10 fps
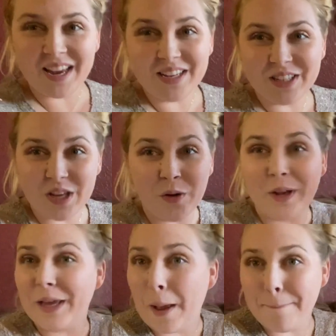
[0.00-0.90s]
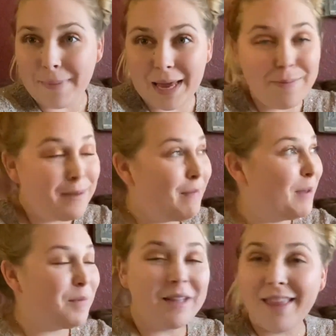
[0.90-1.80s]
so it may be
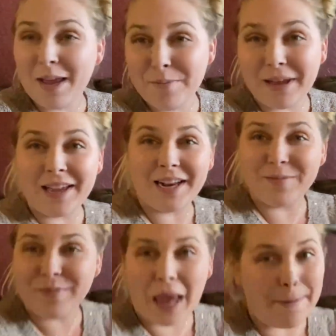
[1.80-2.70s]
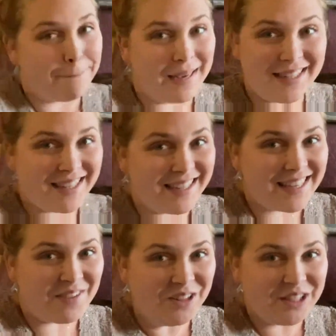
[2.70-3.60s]
my birthday, but business
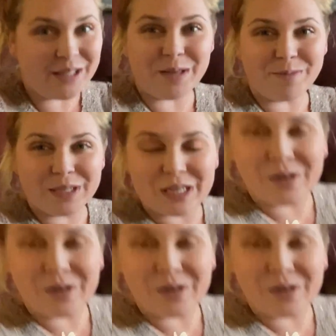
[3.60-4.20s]
never sleeps. So